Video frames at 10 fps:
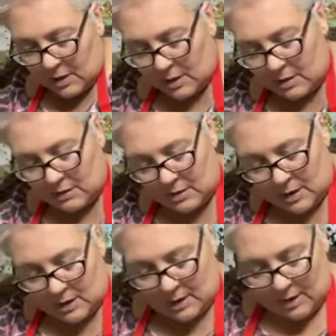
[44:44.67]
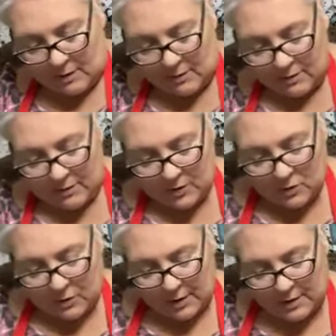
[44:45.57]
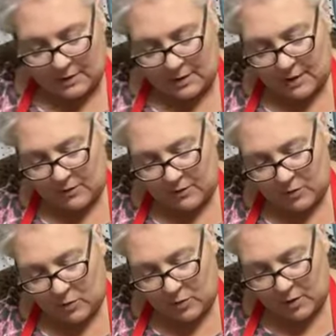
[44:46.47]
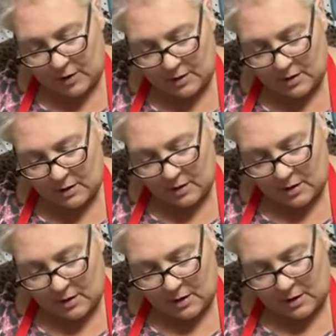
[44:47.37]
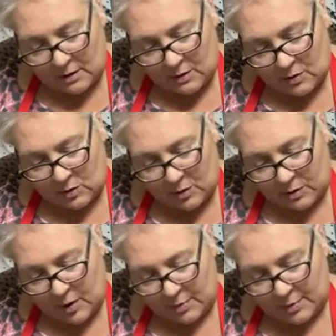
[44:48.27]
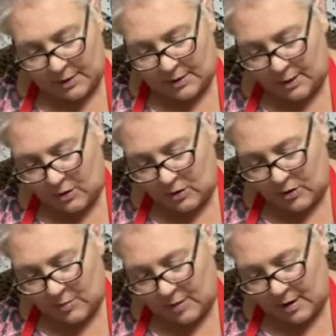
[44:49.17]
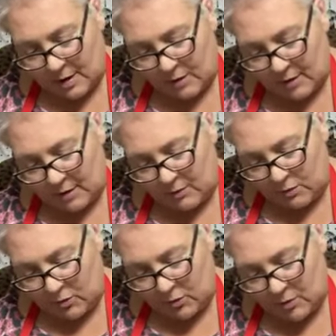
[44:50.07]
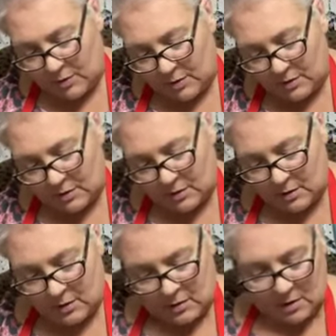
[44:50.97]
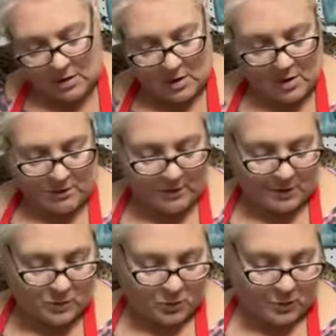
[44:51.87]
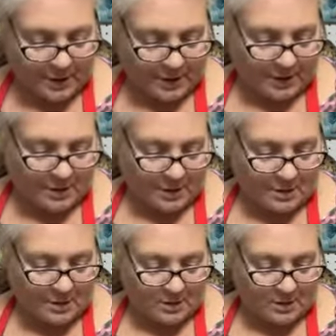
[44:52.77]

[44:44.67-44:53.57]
Because I love Victorian stuff. Lauren and Sue could probably tell you that my living room is all Victorian.